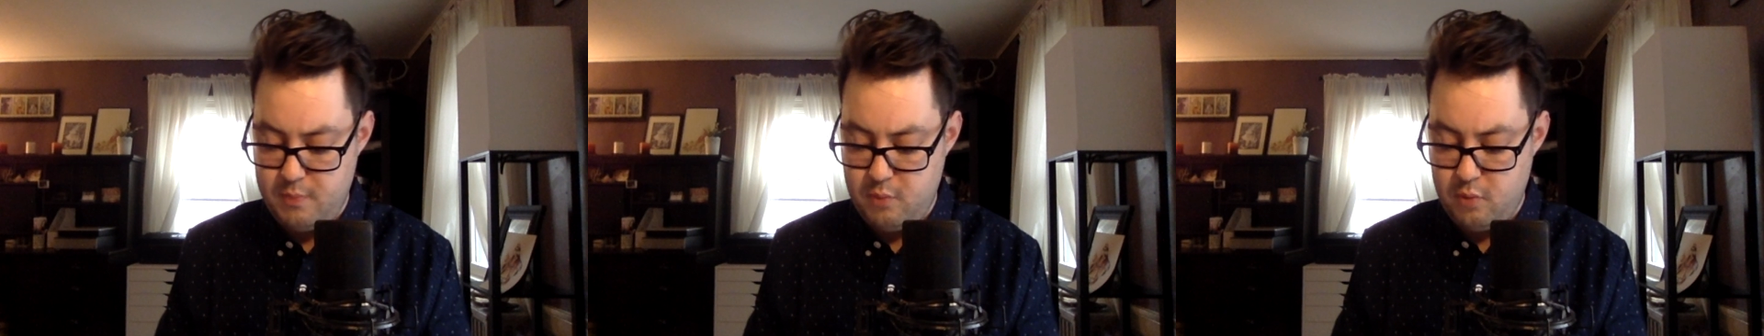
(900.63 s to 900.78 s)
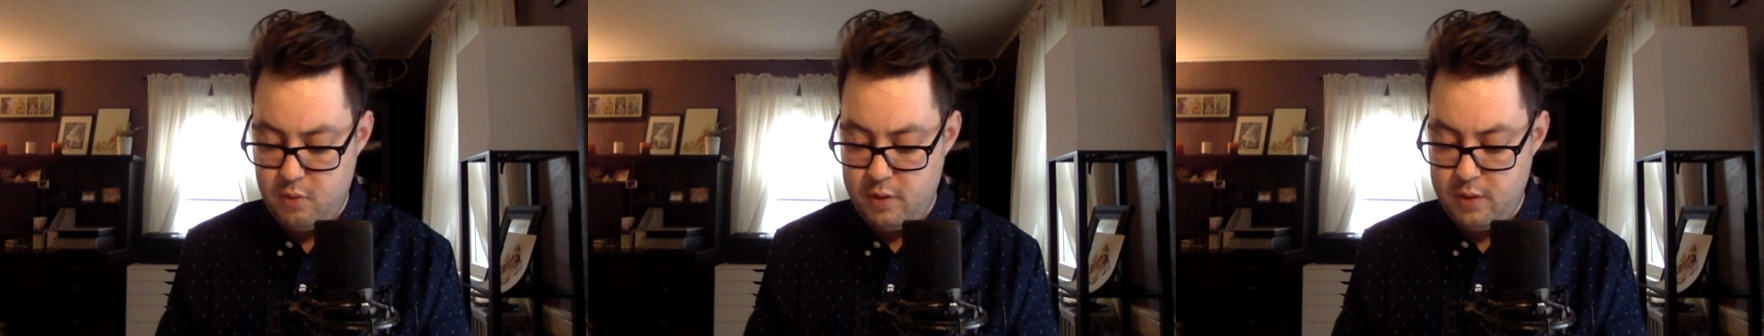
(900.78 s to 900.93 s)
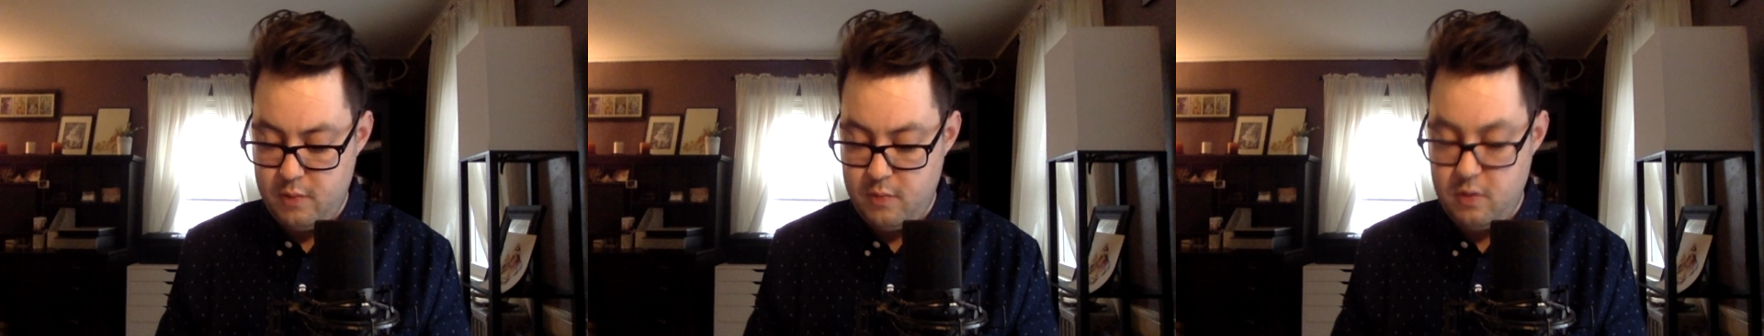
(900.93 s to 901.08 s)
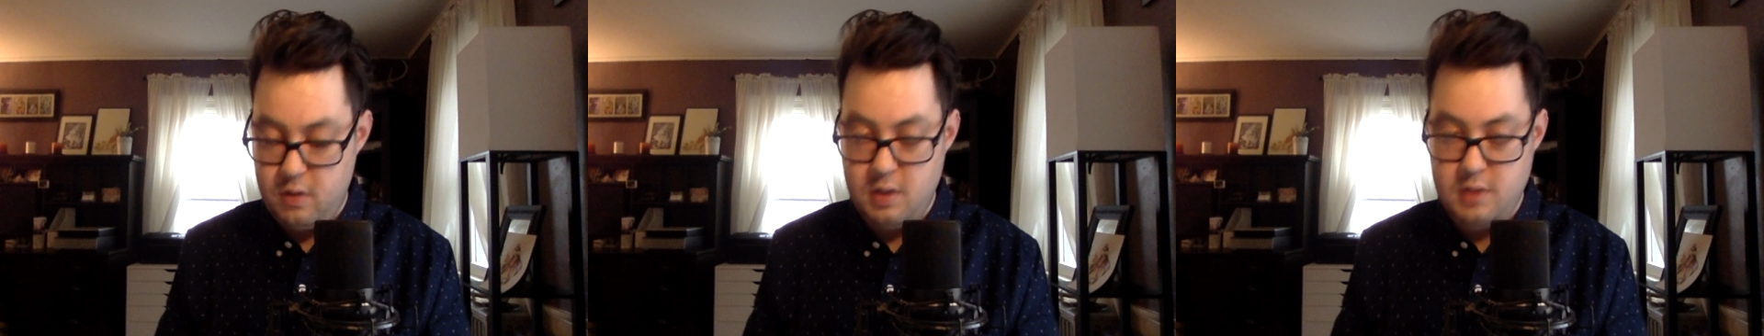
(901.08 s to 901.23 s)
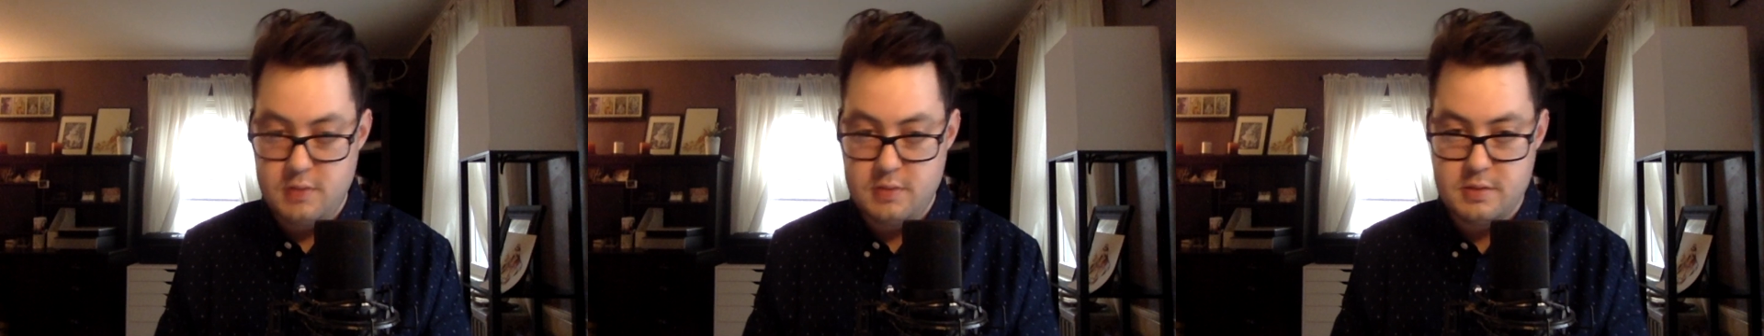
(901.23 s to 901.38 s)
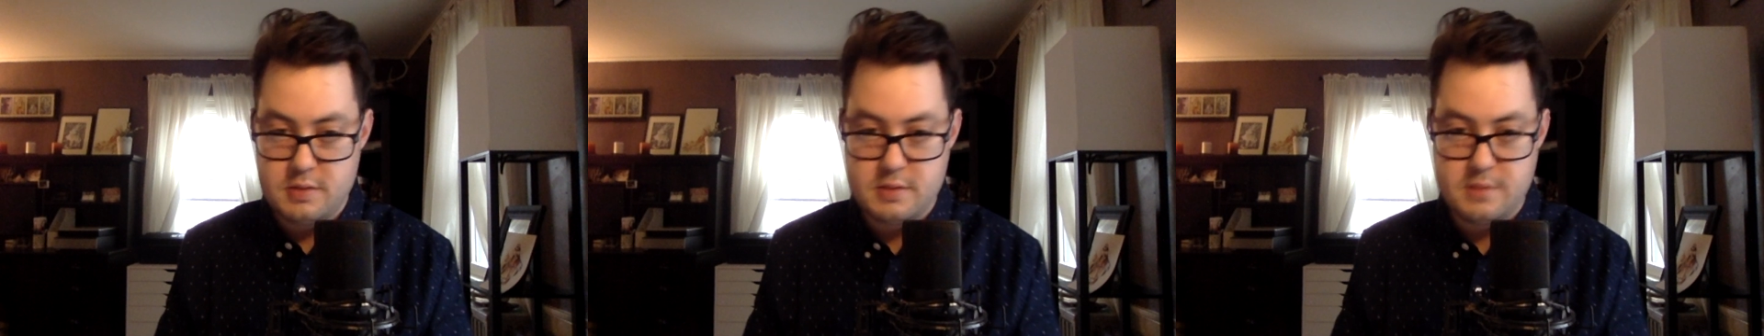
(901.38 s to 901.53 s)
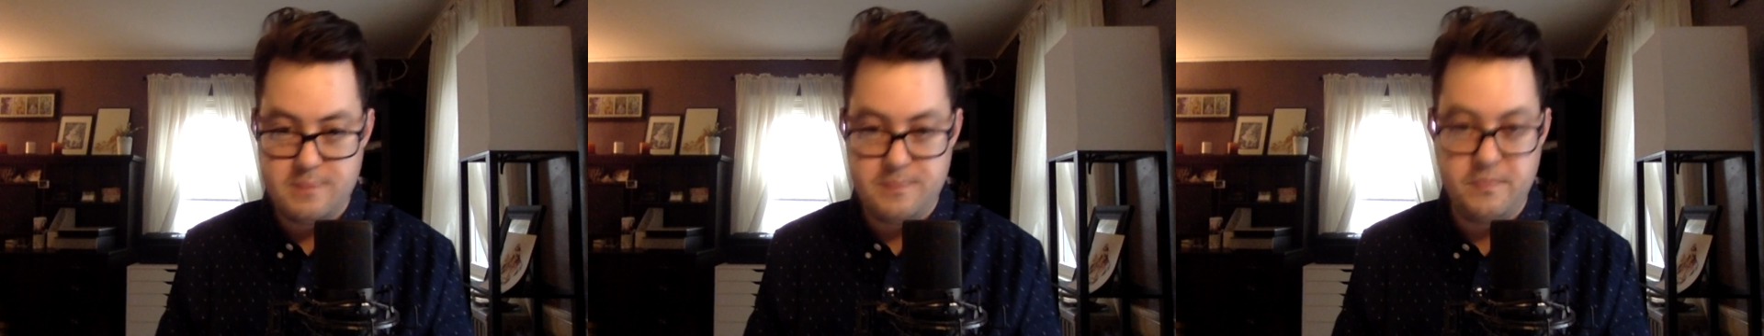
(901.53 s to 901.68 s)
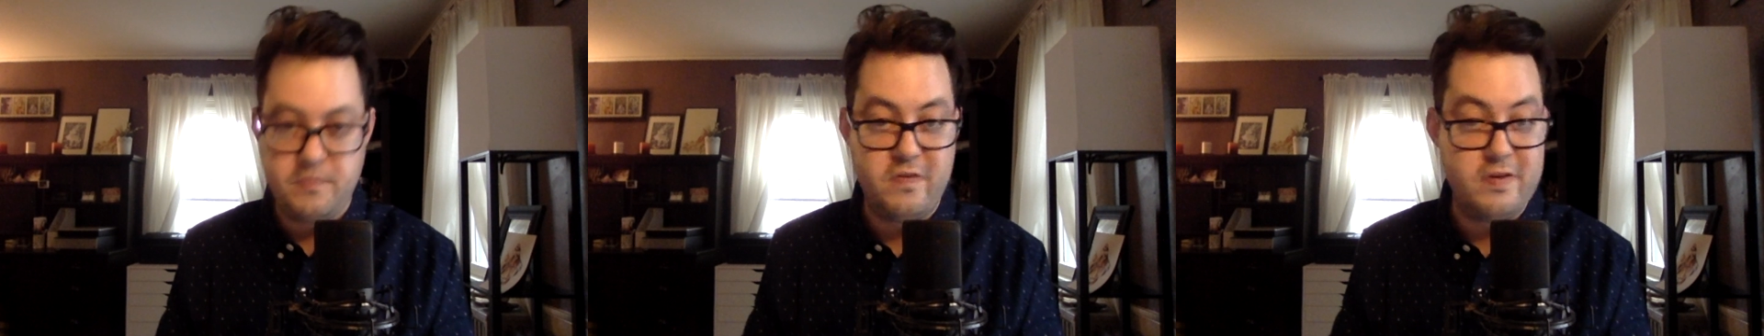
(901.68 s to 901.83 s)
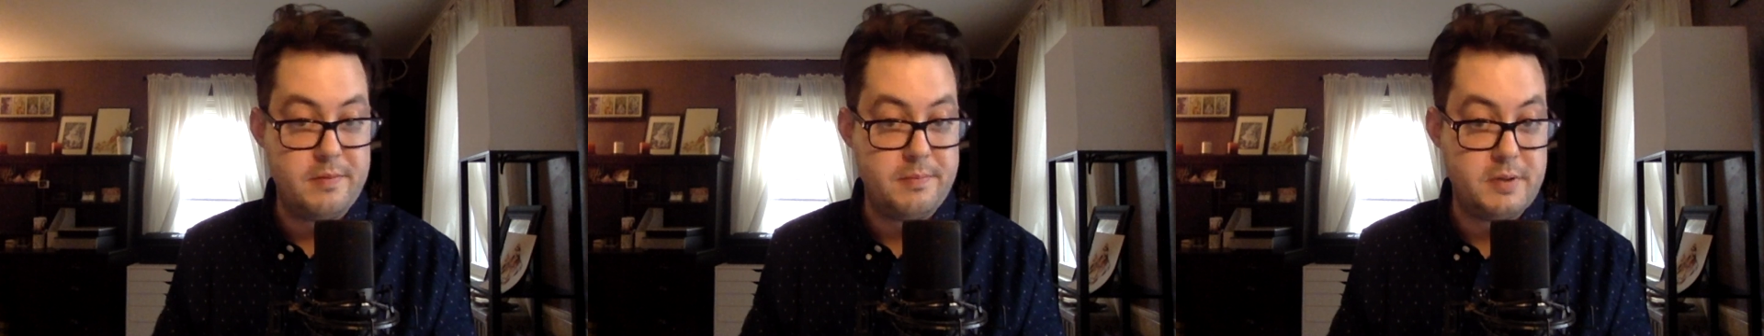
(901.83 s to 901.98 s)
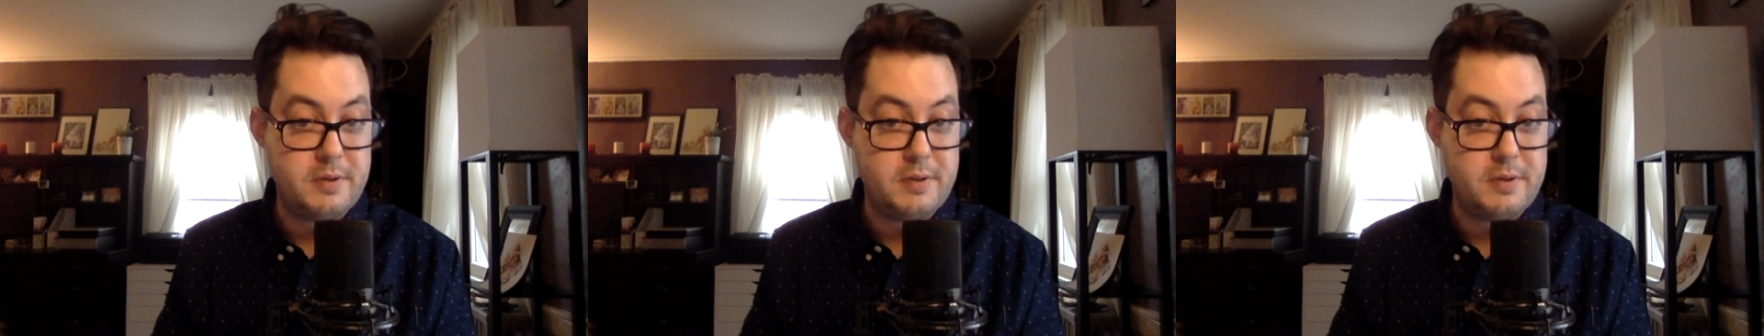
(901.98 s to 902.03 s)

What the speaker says: Boy once. Free